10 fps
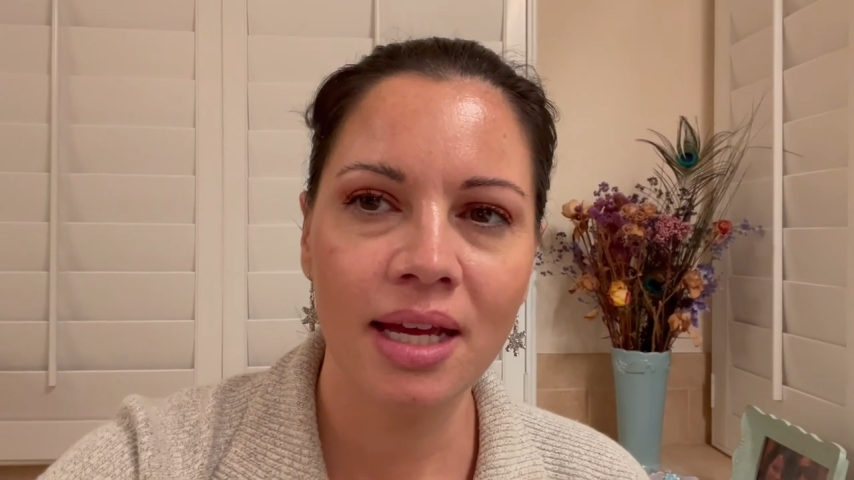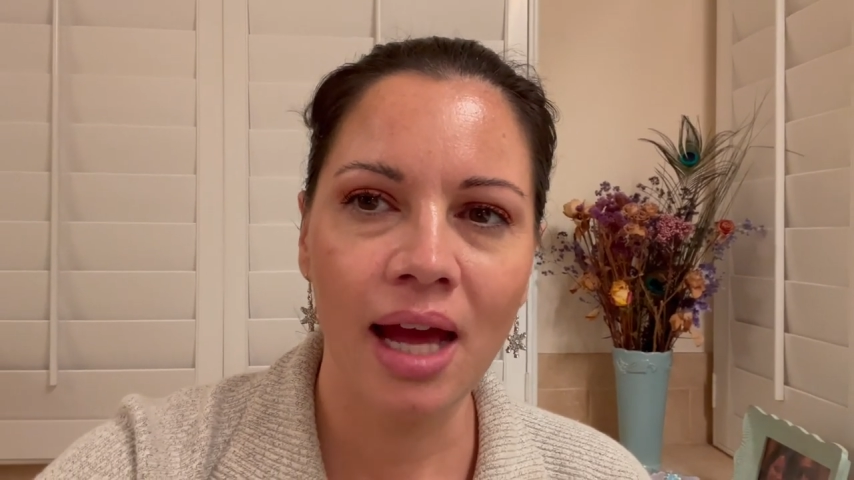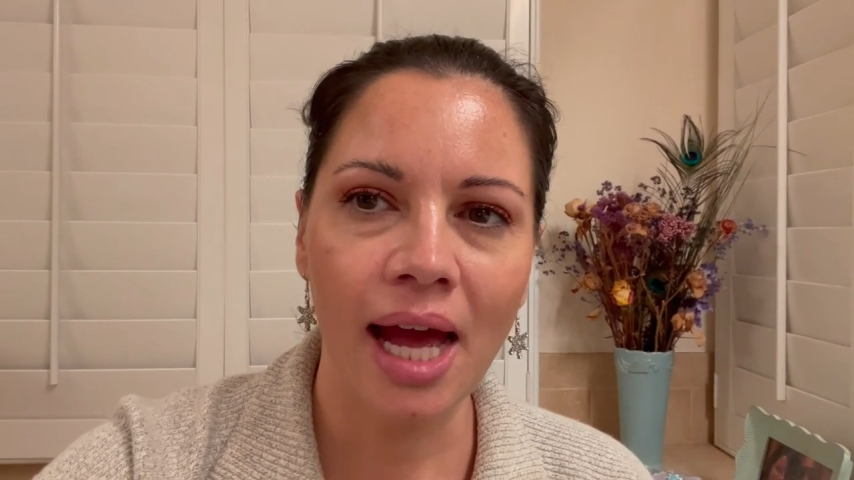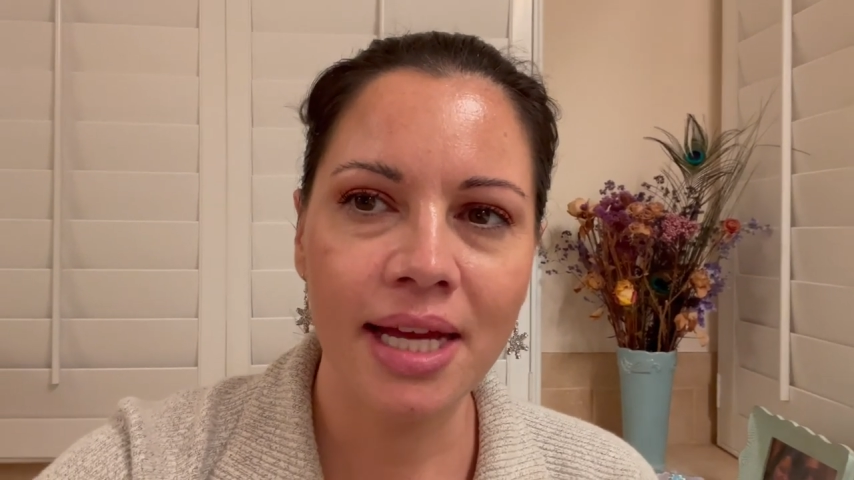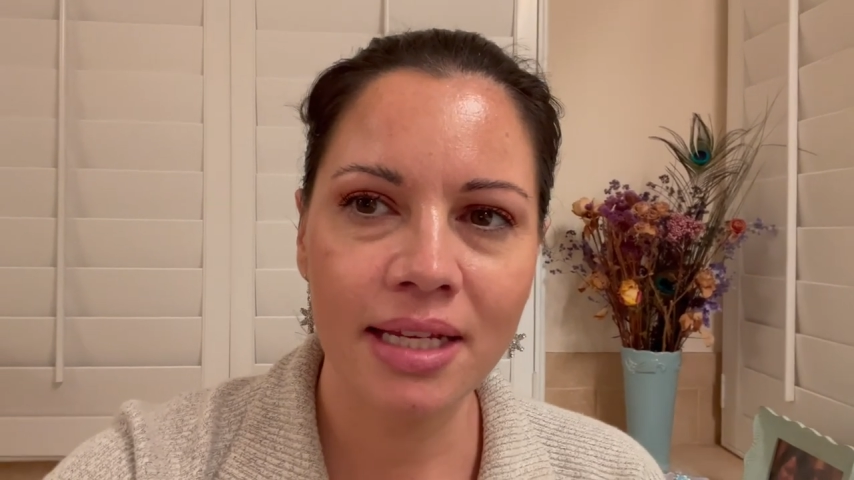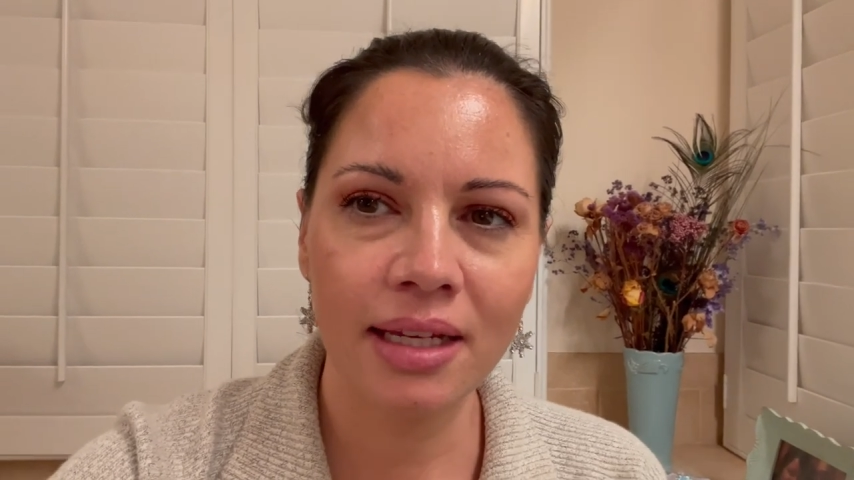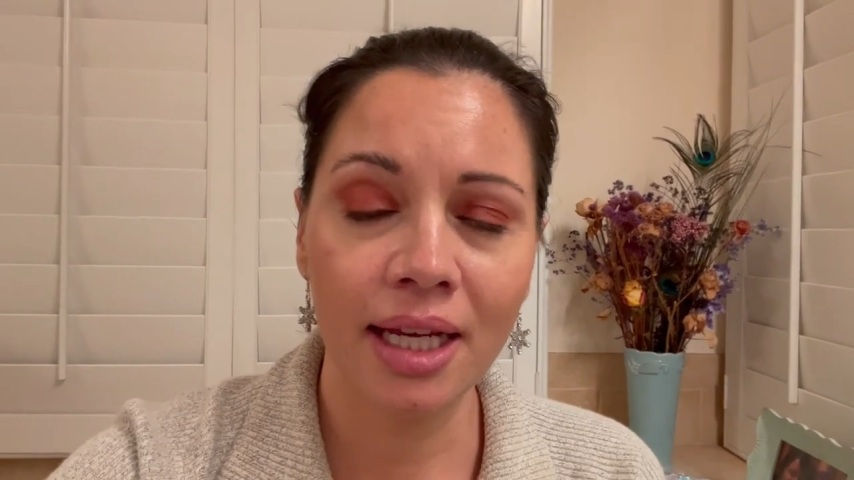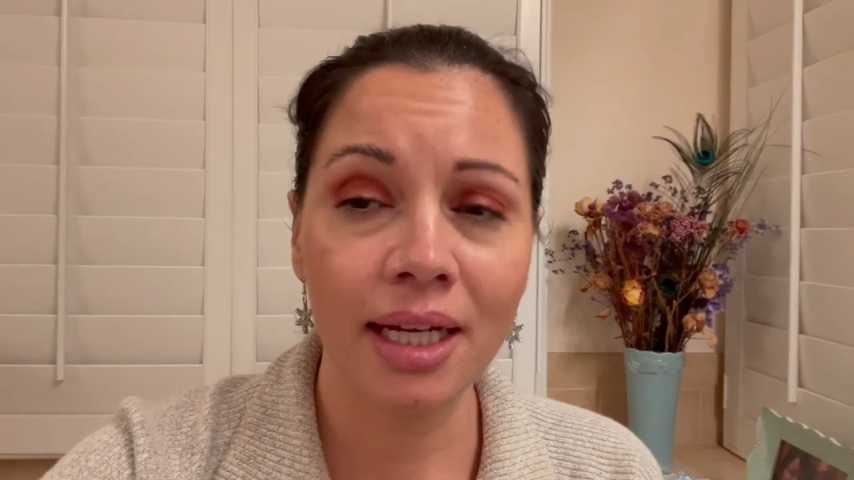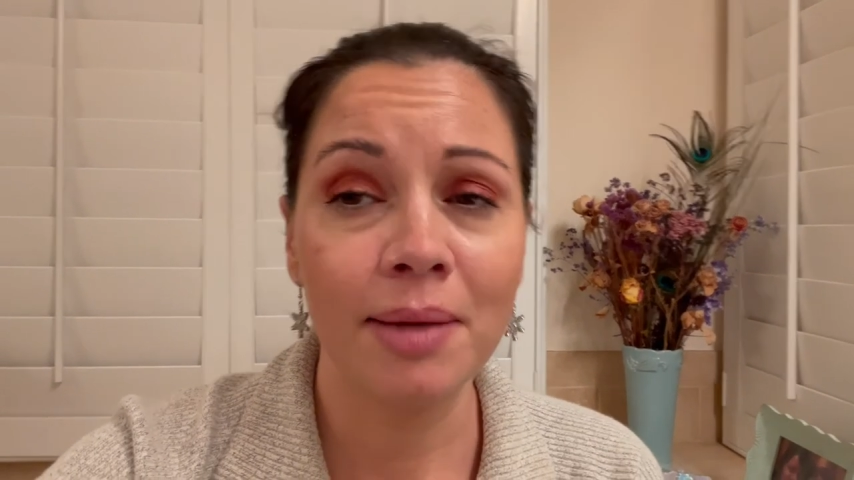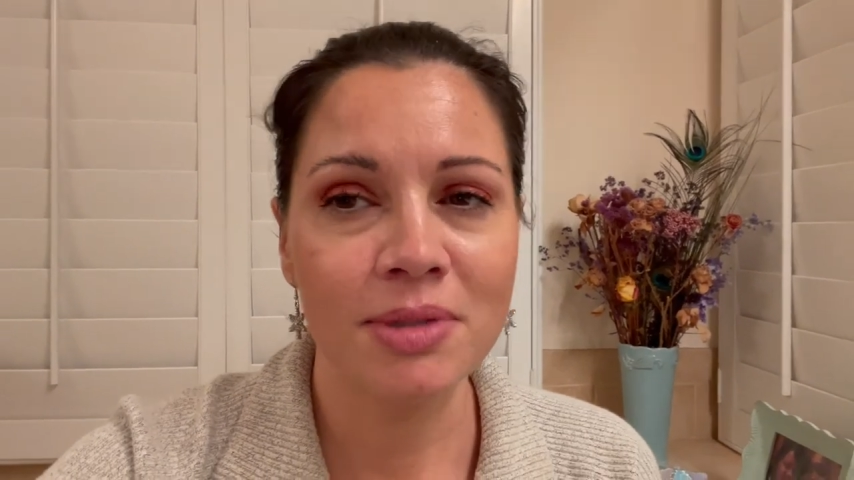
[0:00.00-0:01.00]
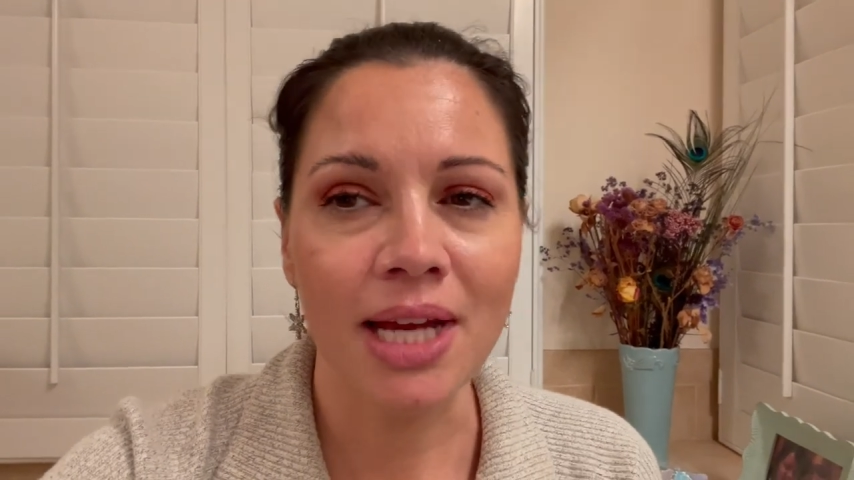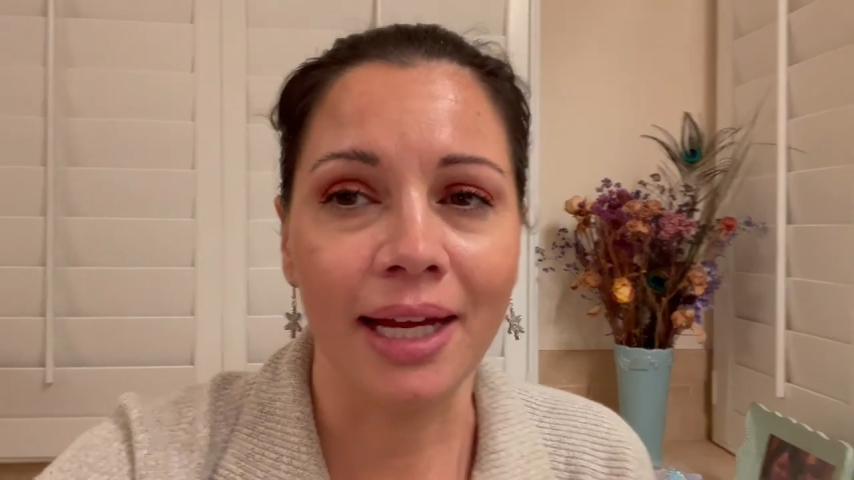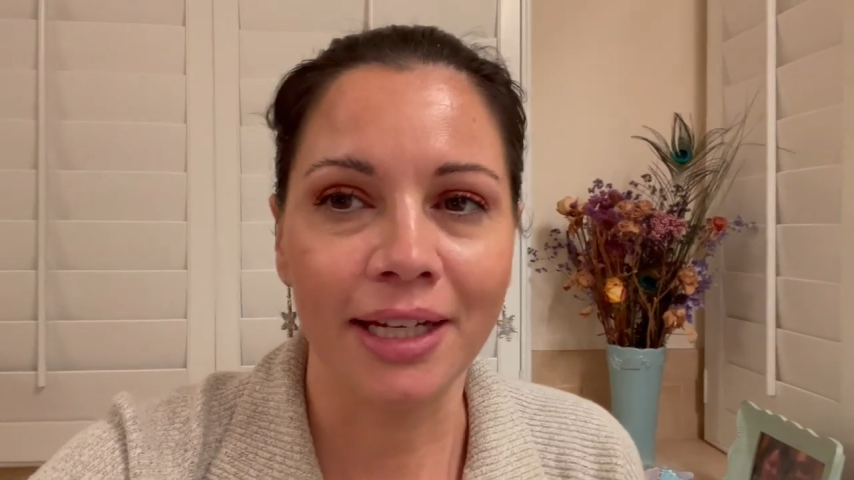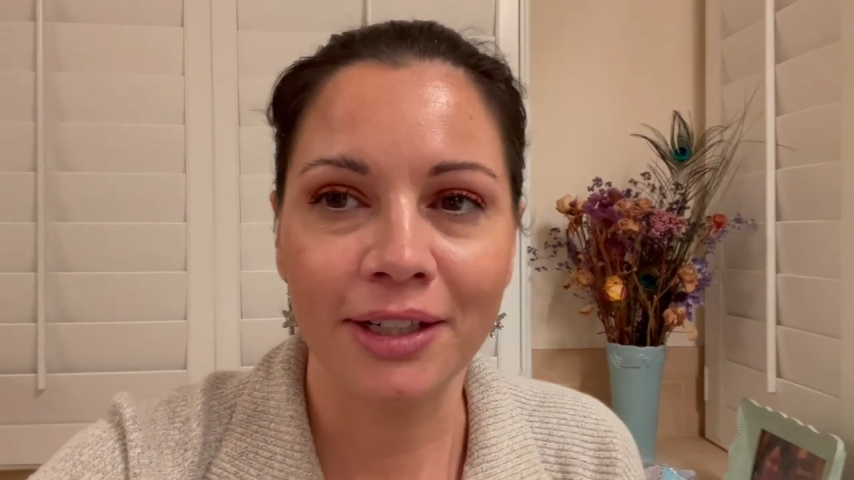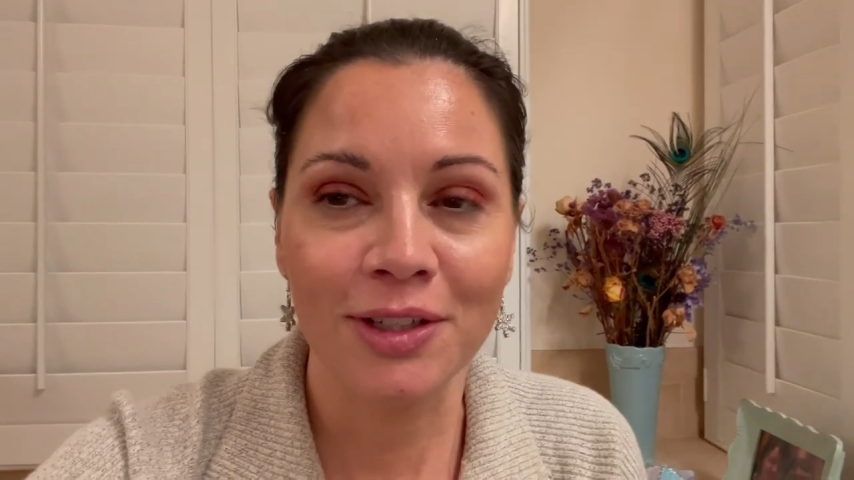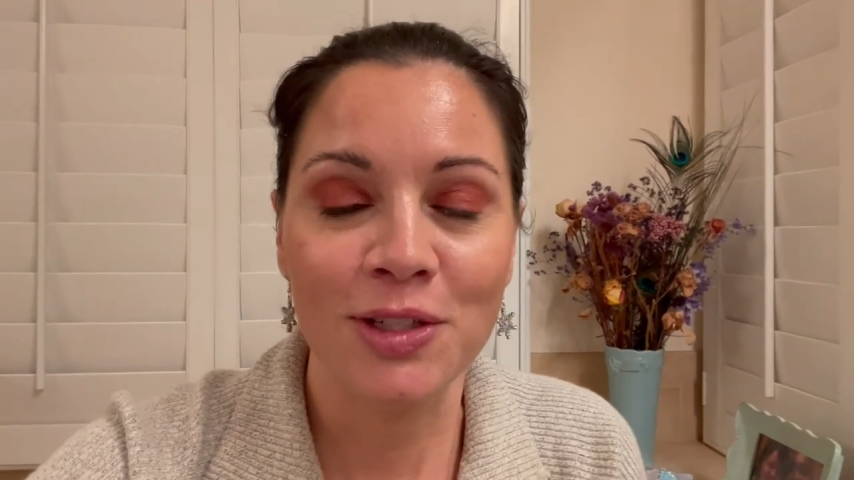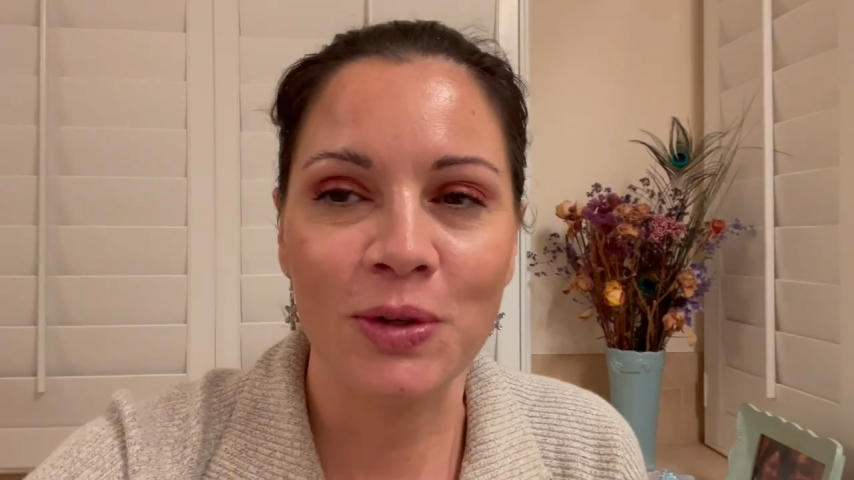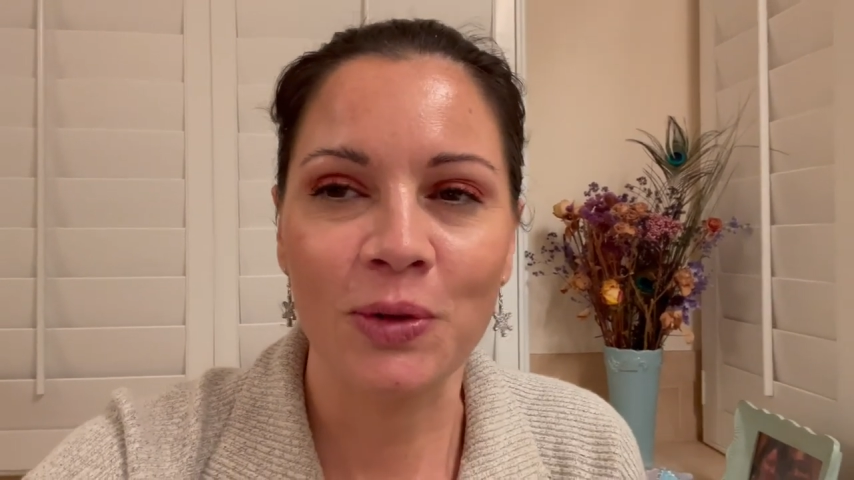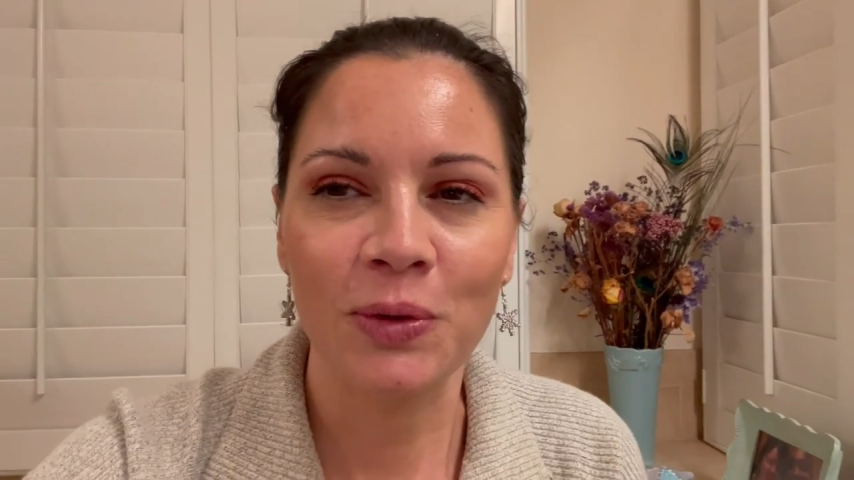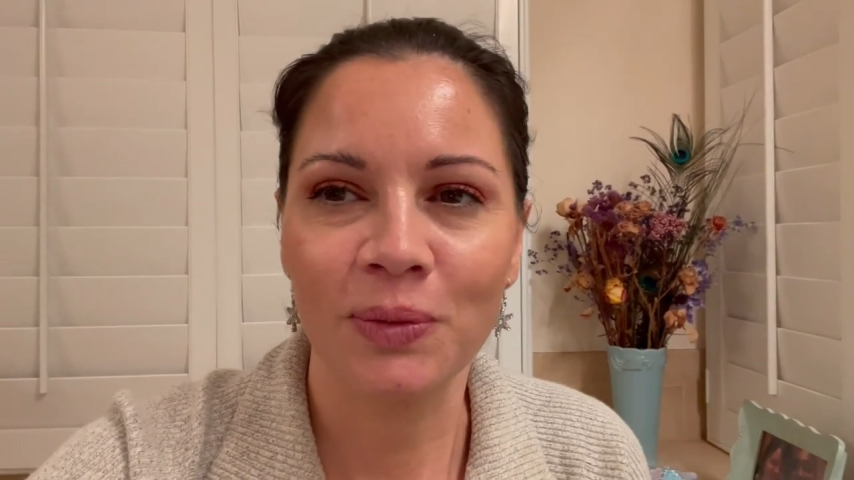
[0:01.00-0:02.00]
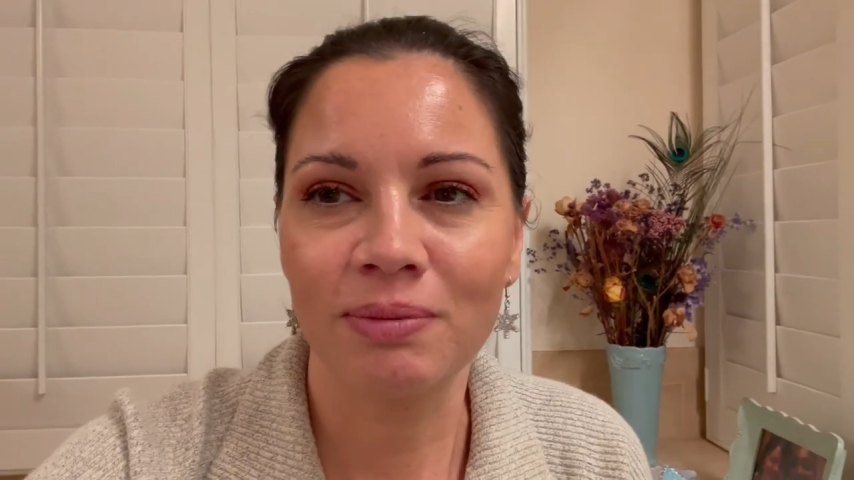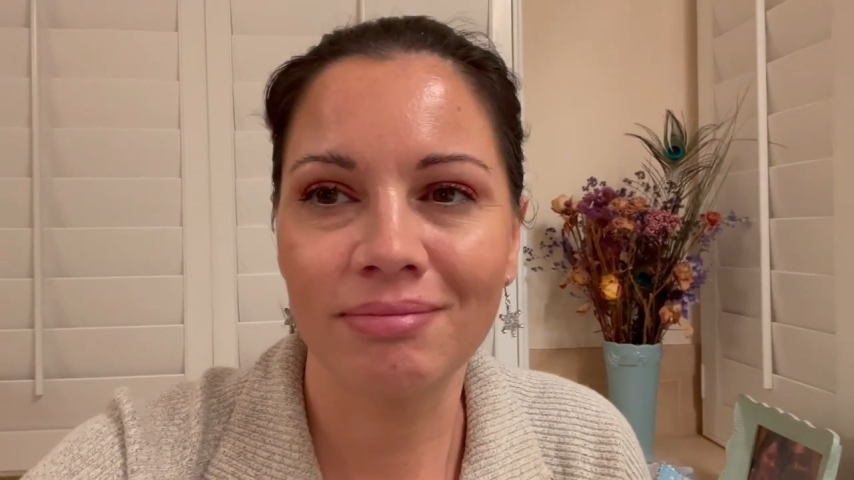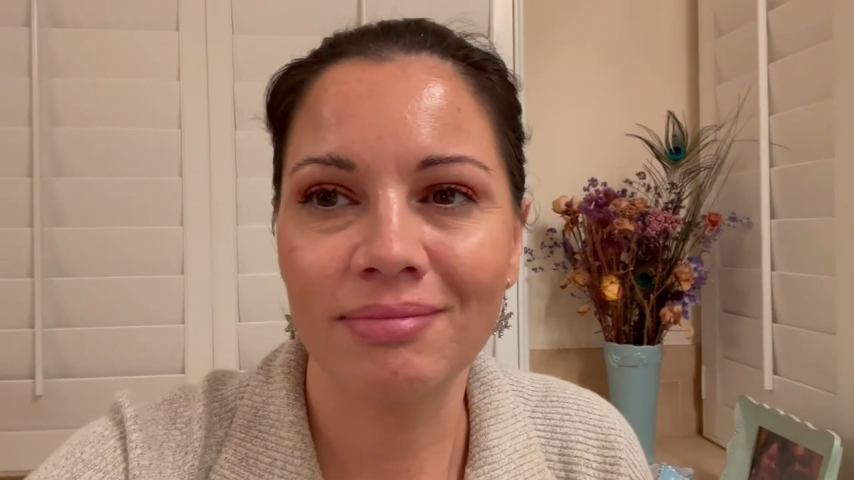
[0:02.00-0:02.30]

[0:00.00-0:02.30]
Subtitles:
I'm tired, so